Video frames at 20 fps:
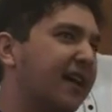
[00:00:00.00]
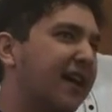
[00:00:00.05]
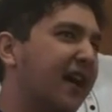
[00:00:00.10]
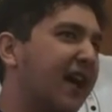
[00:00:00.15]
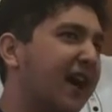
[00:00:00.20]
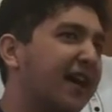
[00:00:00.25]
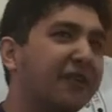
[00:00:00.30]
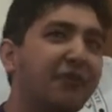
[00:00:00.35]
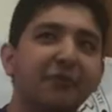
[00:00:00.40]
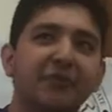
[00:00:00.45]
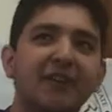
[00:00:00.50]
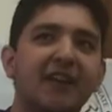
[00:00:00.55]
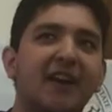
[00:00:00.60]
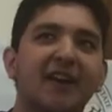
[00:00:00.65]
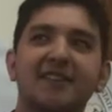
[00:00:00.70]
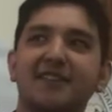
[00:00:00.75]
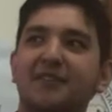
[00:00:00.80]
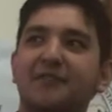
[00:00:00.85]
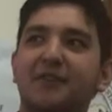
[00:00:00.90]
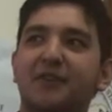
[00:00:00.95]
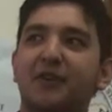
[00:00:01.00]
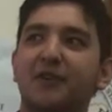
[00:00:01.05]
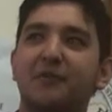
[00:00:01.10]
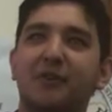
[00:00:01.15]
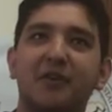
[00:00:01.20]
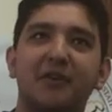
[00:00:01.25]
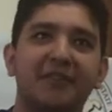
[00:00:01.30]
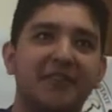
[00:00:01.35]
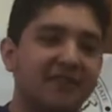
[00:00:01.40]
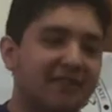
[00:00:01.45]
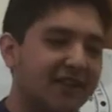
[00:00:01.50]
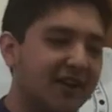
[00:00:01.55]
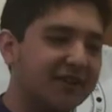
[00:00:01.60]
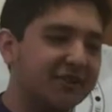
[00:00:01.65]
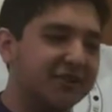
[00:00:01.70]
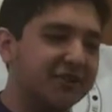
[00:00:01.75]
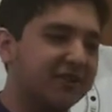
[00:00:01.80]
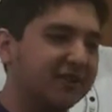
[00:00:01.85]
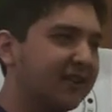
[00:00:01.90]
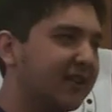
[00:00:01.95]
Uh, I don't think I did very well in the
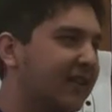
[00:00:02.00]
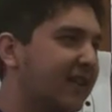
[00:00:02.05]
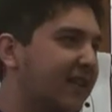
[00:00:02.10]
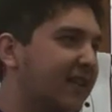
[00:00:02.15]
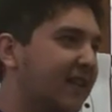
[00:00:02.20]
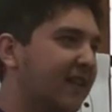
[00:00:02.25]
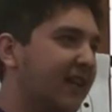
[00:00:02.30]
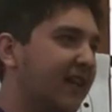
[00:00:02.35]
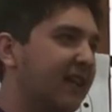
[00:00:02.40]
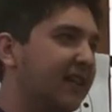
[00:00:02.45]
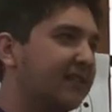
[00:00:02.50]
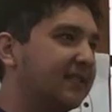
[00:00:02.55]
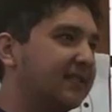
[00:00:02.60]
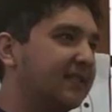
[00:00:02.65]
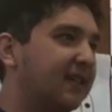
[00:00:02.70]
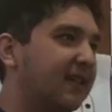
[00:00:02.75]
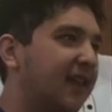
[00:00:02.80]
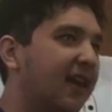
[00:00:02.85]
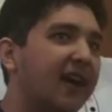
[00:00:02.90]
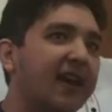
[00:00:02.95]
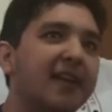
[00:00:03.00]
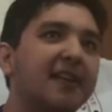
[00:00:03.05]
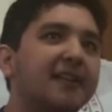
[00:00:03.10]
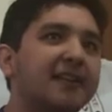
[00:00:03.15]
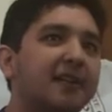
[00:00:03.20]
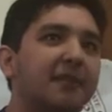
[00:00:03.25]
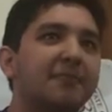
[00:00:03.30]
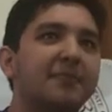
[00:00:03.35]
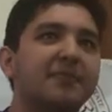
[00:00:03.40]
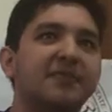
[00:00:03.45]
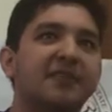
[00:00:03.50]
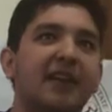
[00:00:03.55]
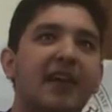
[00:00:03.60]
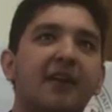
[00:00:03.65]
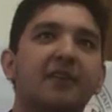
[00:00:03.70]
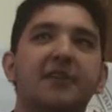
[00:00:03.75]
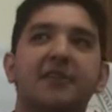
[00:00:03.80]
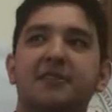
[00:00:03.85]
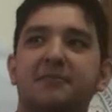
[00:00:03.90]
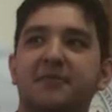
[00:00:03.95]
election, and uh, I ended up as a
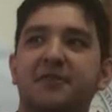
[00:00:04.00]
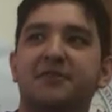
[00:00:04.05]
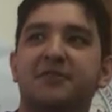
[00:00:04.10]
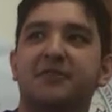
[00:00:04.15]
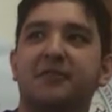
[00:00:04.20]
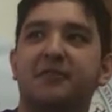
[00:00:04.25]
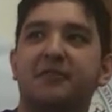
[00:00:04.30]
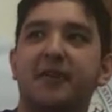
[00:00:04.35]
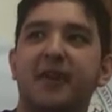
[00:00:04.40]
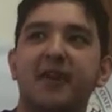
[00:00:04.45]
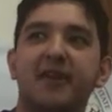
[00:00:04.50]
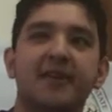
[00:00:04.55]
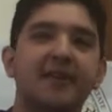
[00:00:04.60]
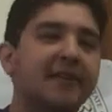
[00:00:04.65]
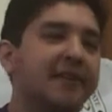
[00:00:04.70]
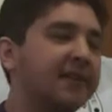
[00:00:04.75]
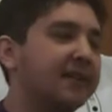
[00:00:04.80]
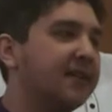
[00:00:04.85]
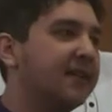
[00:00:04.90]
county commissioner, right?